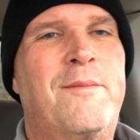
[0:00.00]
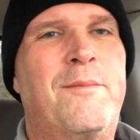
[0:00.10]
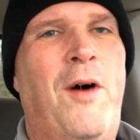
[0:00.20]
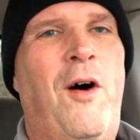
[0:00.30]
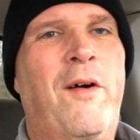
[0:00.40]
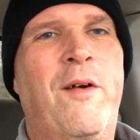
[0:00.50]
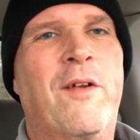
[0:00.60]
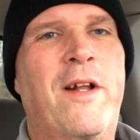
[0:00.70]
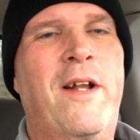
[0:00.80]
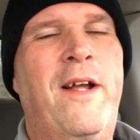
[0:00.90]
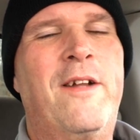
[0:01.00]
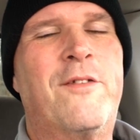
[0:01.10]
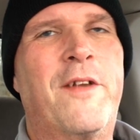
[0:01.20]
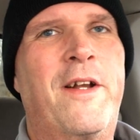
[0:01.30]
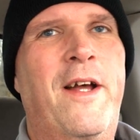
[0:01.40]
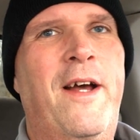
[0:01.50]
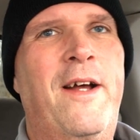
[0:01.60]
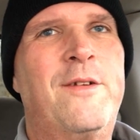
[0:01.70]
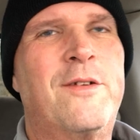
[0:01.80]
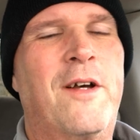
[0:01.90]
all he really needs for the day.
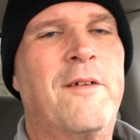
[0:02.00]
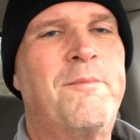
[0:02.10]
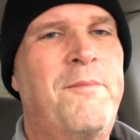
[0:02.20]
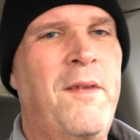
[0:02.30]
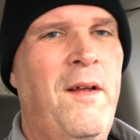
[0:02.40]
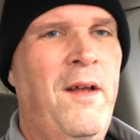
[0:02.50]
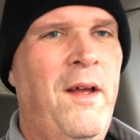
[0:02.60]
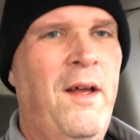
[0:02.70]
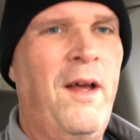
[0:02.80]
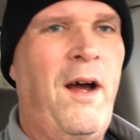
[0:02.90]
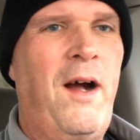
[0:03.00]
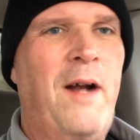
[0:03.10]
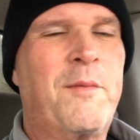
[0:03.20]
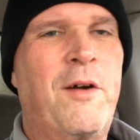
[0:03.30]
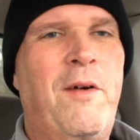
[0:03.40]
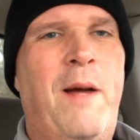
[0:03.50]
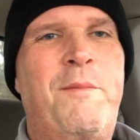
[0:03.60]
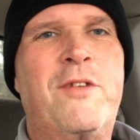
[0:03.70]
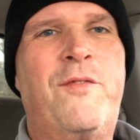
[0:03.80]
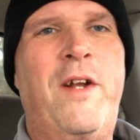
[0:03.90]
So, all right, I'm going to wrap
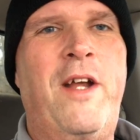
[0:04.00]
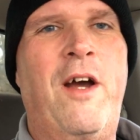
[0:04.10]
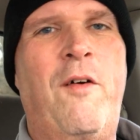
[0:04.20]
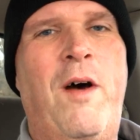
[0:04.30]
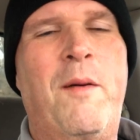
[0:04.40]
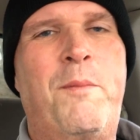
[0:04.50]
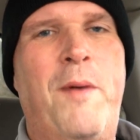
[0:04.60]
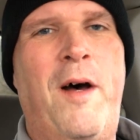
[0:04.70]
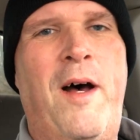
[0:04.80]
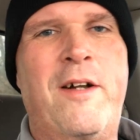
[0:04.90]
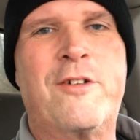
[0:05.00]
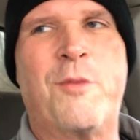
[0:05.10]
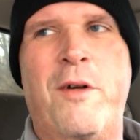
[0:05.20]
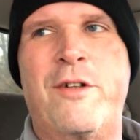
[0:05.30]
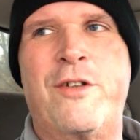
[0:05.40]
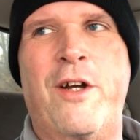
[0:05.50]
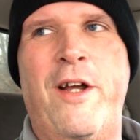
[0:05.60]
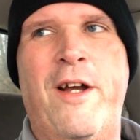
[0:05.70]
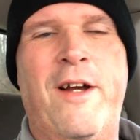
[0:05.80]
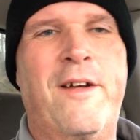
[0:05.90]
this video up. I just wanted to show
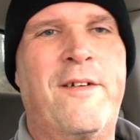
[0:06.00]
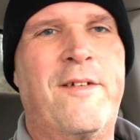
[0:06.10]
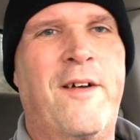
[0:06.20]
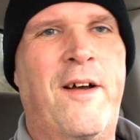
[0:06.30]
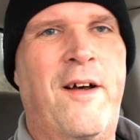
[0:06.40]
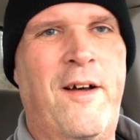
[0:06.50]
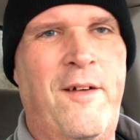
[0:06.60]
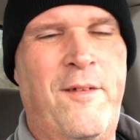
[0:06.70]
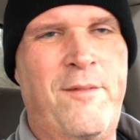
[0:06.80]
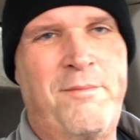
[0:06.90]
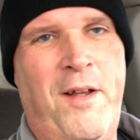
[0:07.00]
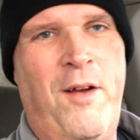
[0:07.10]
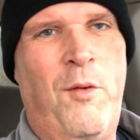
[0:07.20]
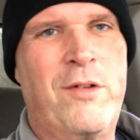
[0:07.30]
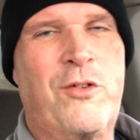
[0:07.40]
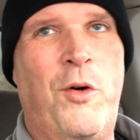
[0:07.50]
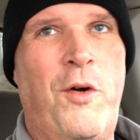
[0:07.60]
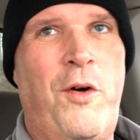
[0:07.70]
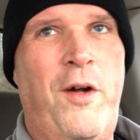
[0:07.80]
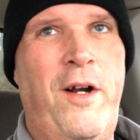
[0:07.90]
you what's
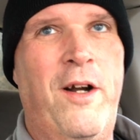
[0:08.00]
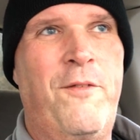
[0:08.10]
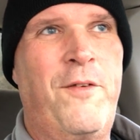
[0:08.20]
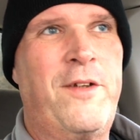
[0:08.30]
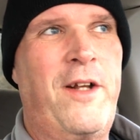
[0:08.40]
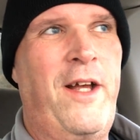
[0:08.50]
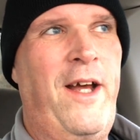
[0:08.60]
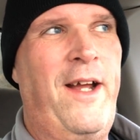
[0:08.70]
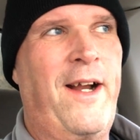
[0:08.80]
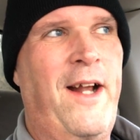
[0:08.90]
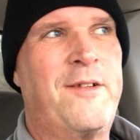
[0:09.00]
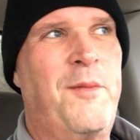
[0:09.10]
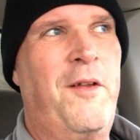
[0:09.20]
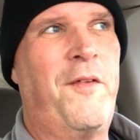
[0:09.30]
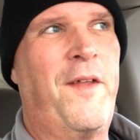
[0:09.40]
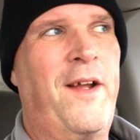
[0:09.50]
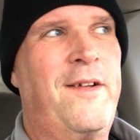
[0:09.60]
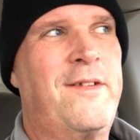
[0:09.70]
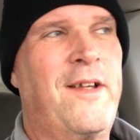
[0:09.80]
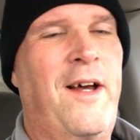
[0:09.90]
going on here for today. Got some other things